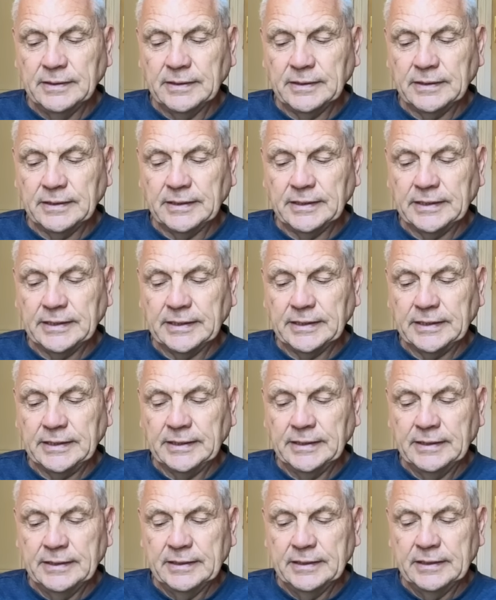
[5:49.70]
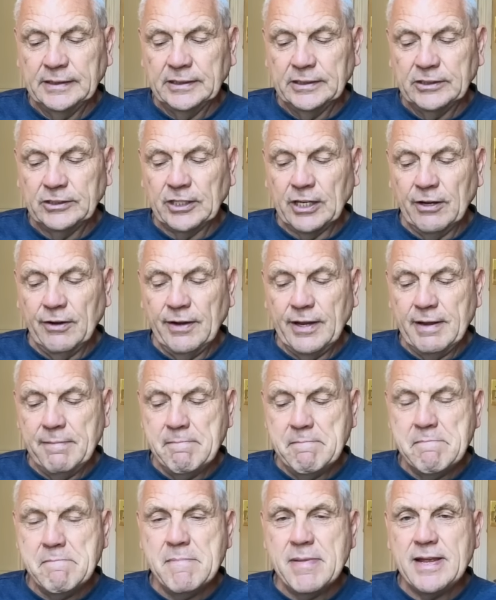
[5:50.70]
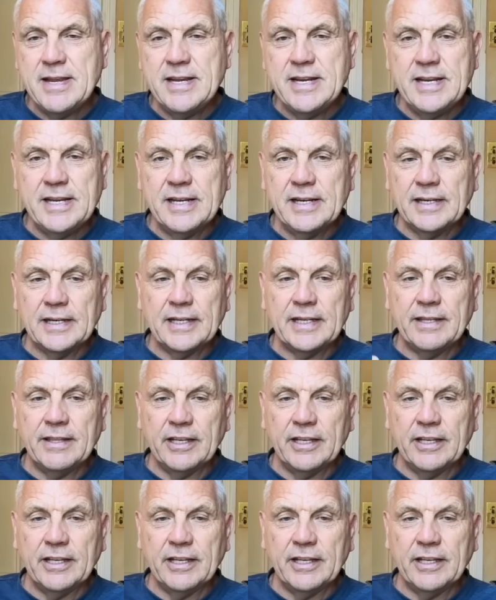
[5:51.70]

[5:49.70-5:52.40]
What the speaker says: Okay, so immediately